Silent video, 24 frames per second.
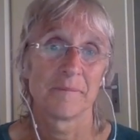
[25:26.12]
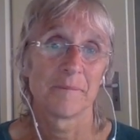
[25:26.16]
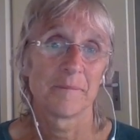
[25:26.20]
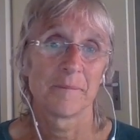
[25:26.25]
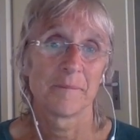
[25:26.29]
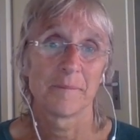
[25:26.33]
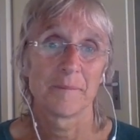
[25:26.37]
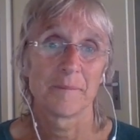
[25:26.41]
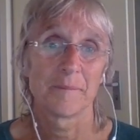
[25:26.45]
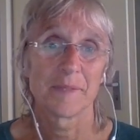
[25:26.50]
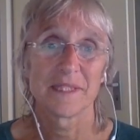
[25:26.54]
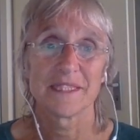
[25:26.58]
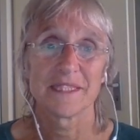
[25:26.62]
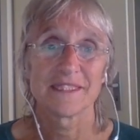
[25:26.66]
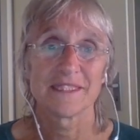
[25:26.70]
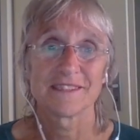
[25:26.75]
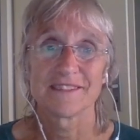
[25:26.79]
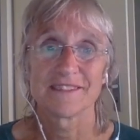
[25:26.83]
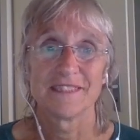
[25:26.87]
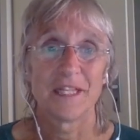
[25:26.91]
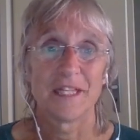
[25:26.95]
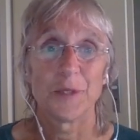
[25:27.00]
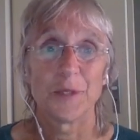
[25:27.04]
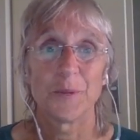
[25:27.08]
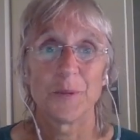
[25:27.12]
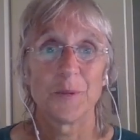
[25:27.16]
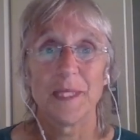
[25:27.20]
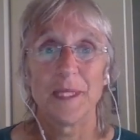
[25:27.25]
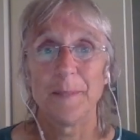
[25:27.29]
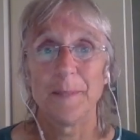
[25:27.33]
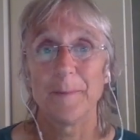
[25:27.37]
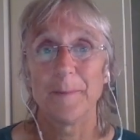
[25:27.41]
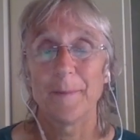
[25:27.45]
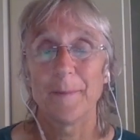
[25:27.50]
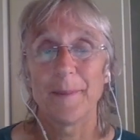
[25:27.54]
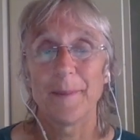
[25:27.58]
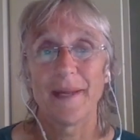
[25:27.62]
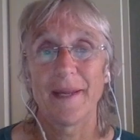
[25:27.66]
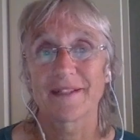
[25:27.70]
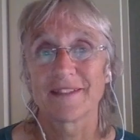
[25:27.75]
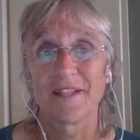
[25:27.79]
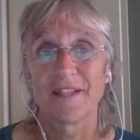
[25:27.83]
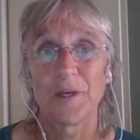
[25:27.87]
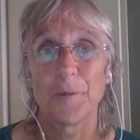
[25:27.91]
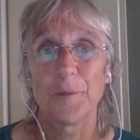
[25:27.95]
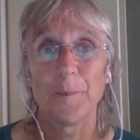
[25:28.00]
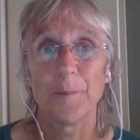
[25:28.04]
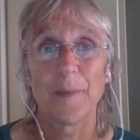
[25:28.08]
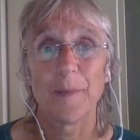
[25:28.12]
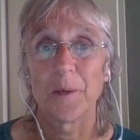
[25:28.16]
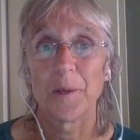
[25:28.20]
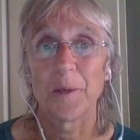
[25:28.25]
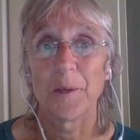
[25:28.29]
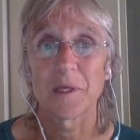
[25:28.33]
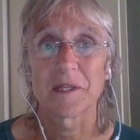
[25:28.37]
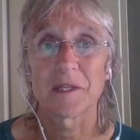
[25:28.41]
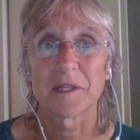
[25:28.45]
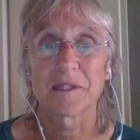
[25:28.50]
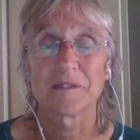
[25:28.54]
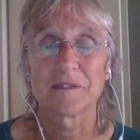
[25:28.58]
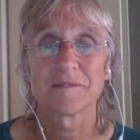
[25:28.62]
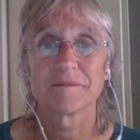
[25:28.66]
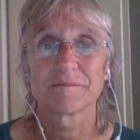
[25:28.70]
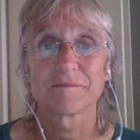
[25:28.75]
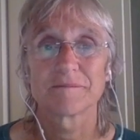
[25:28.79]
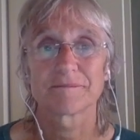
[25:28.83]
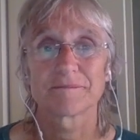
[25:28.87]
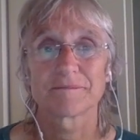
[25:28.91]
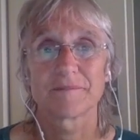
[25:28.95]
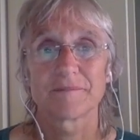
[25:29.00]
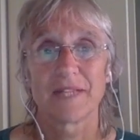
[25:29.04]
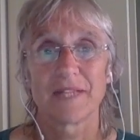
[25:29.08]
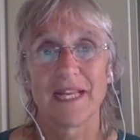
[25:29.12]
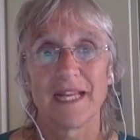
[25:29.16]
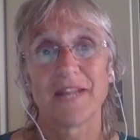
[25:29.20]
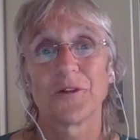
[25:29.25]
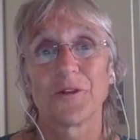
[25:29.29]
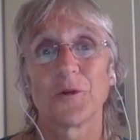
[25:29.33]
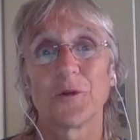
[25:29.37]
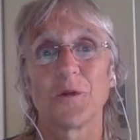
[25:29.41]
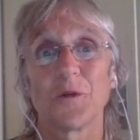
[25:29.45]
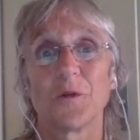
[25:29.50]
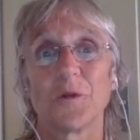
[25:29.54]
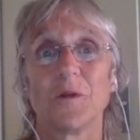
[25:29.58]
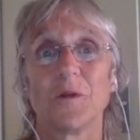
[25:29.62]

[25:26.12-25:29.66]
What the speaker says: But there's no impact, no power at all.